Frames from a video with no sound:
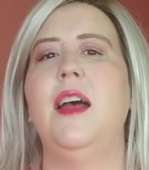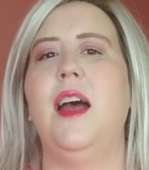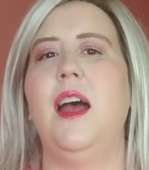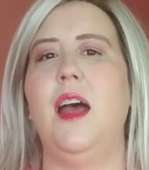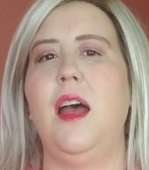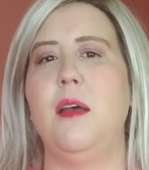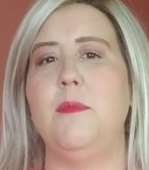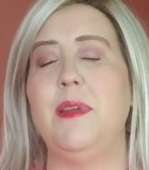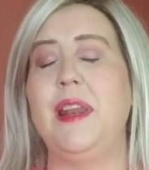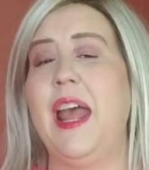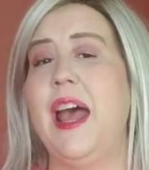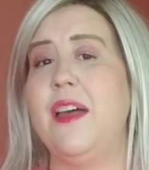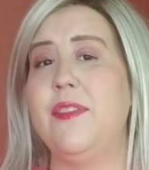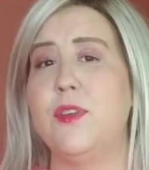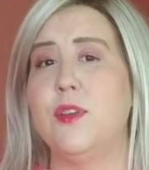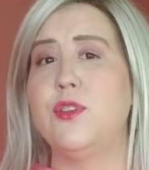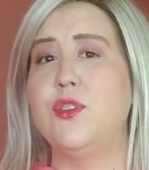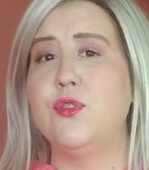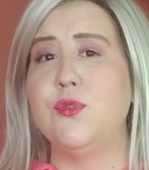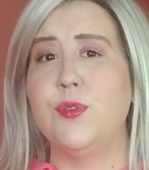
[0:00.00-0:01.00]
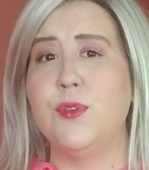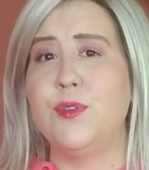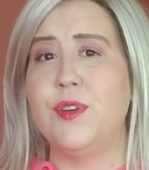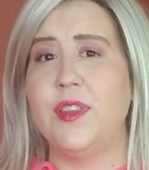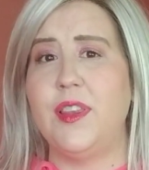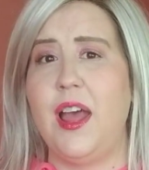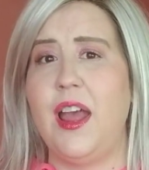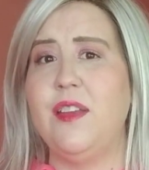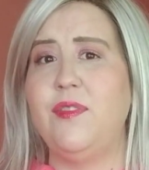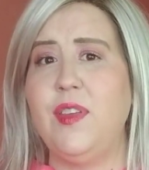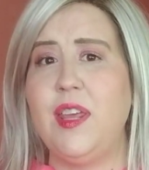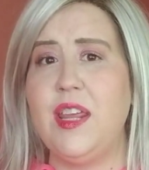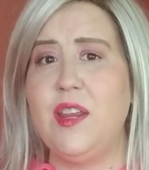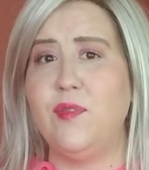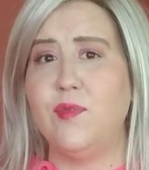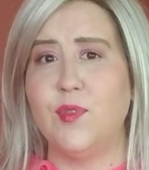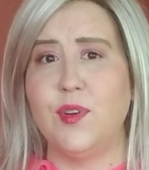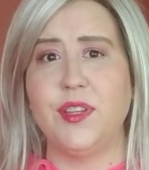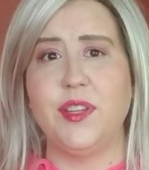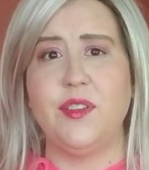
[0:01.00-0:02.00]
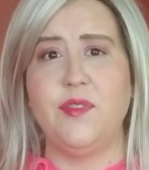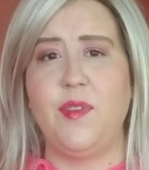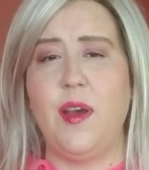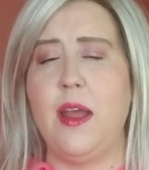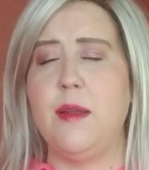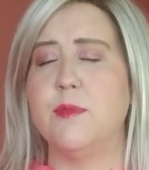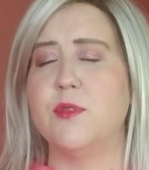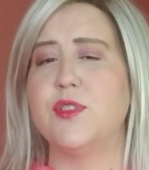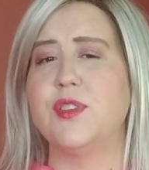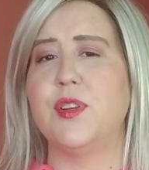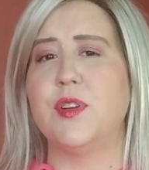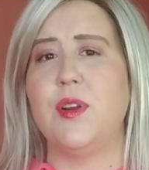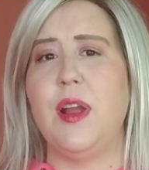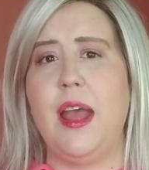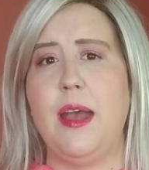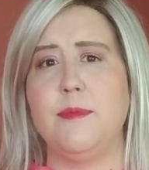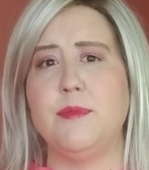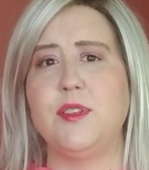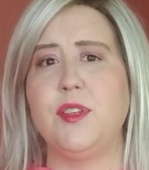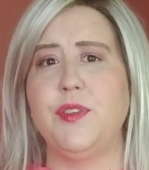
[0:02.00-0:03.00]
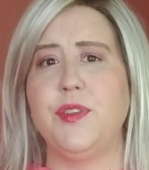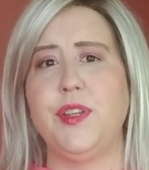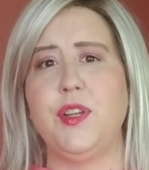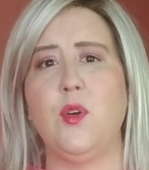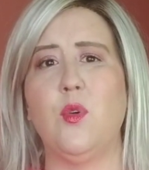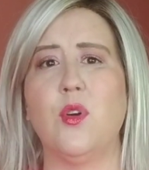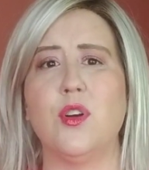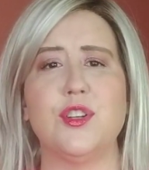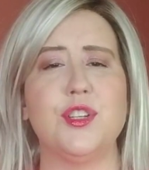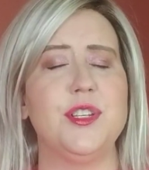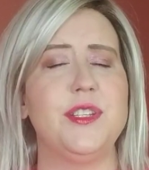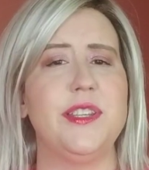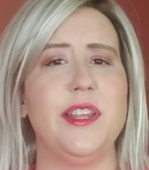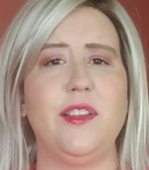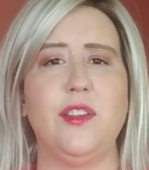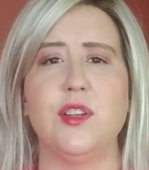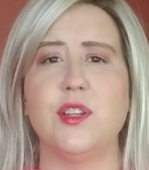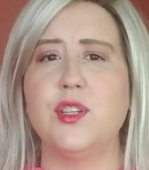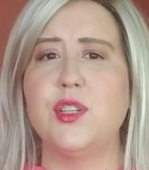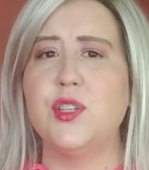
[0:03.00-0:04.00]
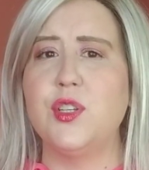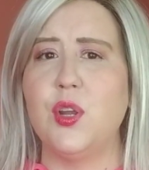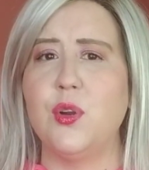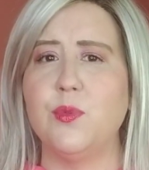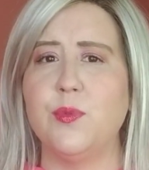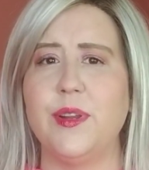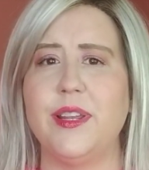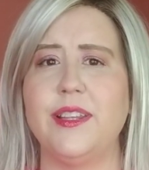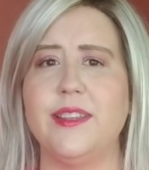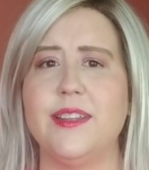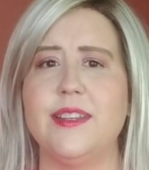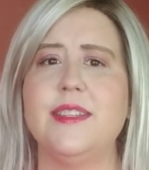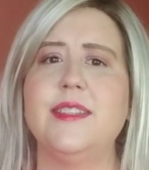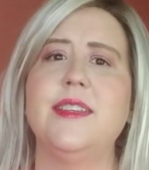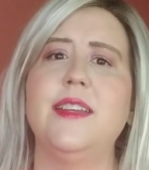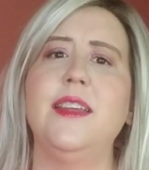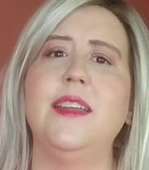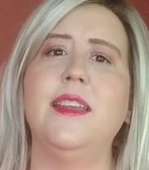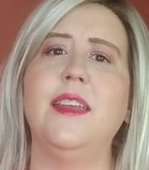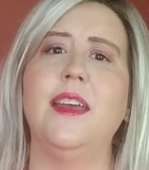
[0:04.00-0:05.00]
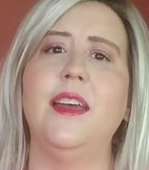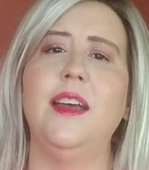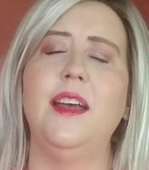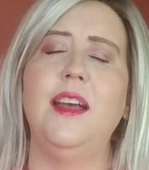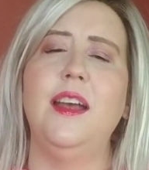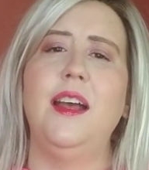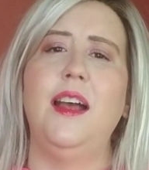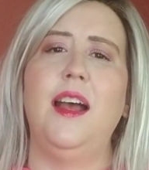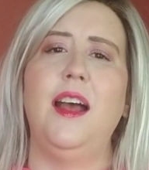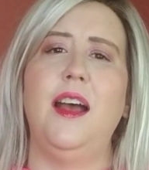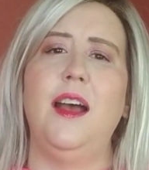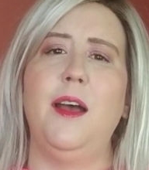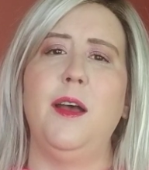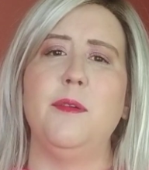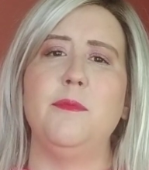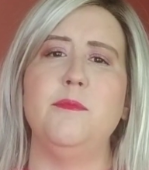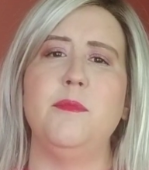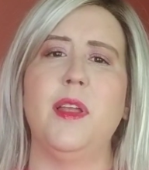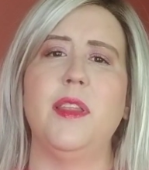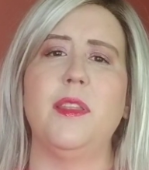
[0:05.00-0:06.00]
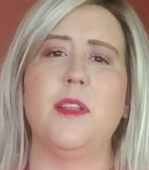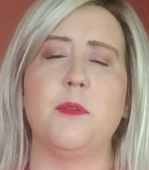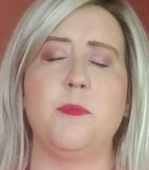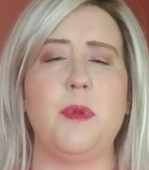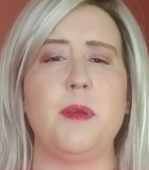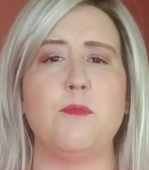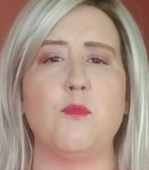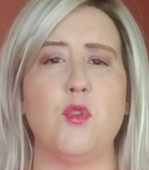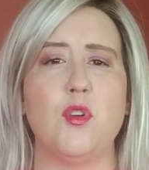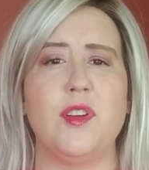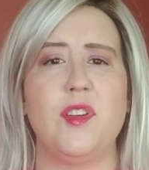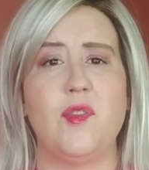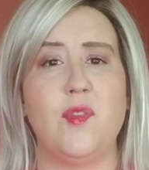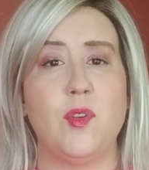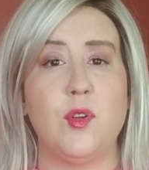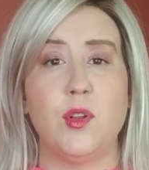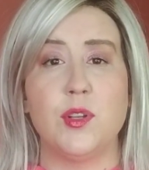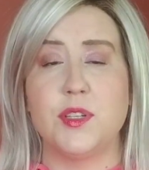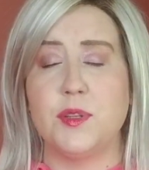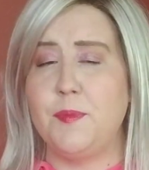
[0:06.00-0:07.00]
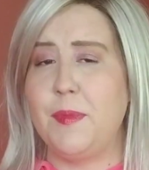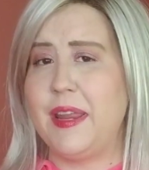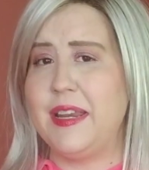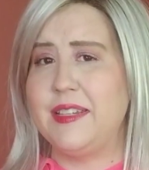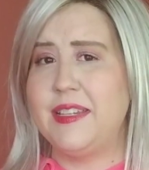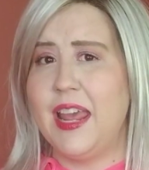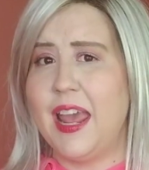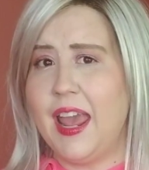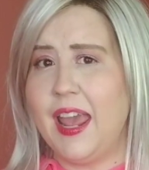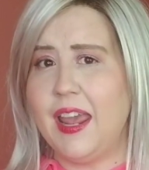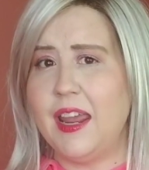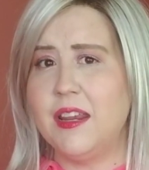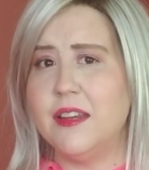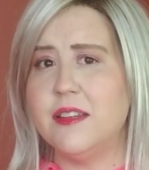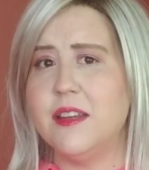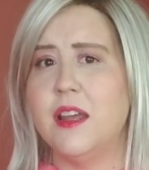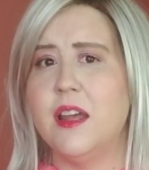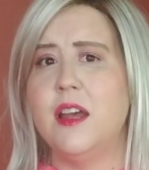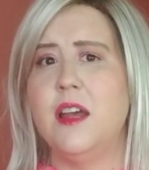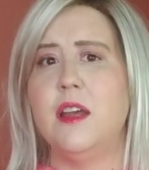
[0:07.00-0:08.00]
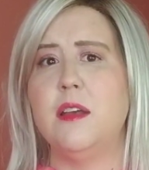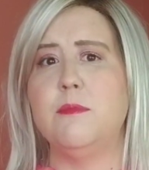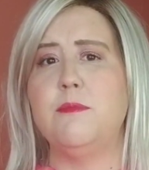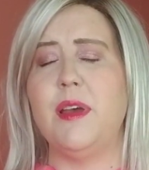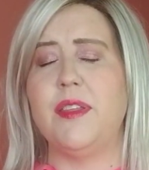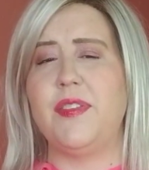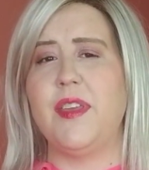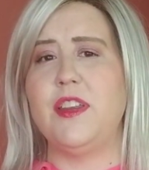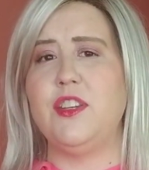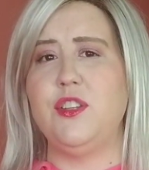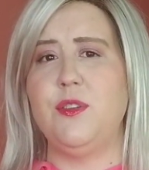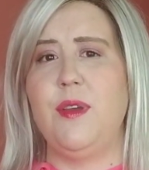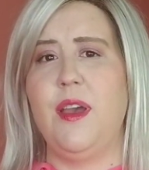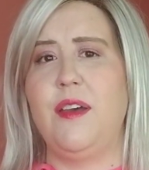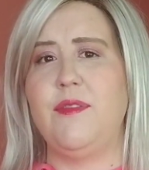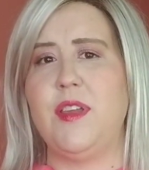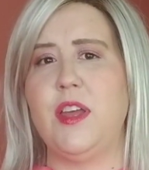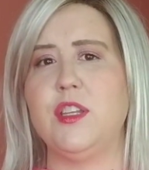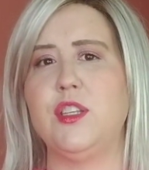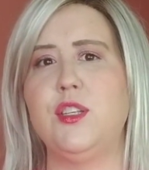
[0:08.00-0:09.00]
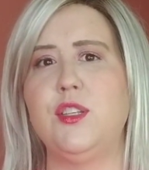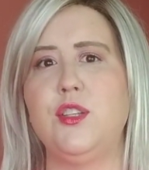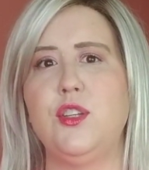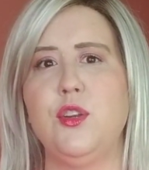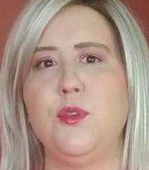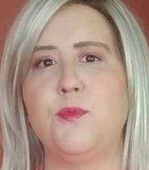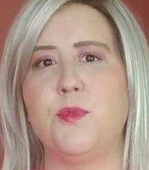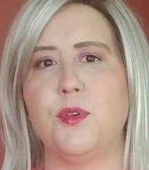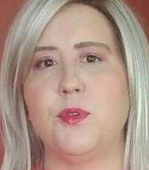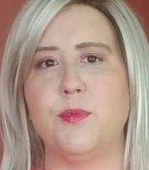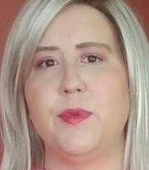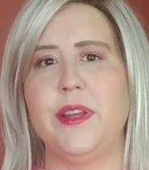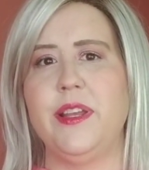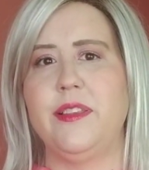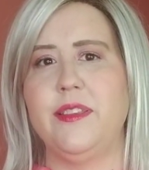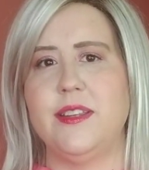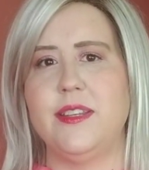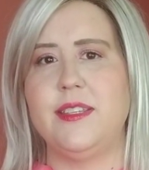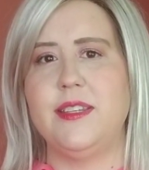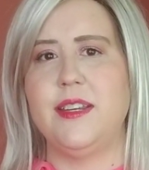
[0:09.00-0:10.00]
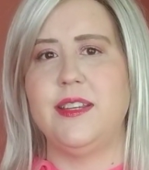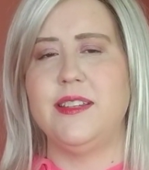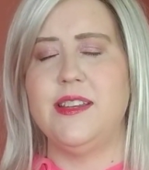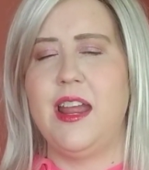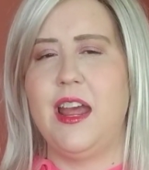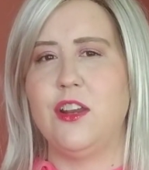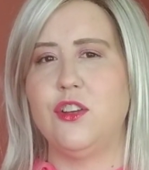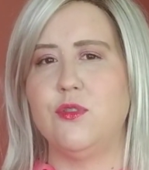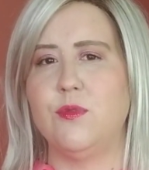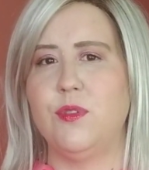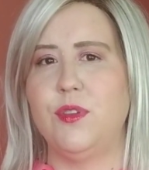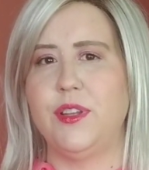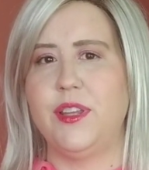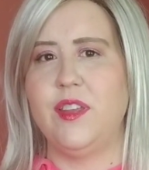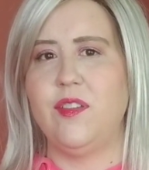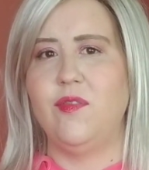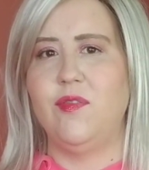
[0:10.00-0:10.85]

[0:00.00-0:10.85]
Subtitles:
It had those true-to-life heat-friendly fibers that are absolutely gorgeous. They look so realistic, a little bit more difficult to maintain, but they do have that super realistic, natural-looking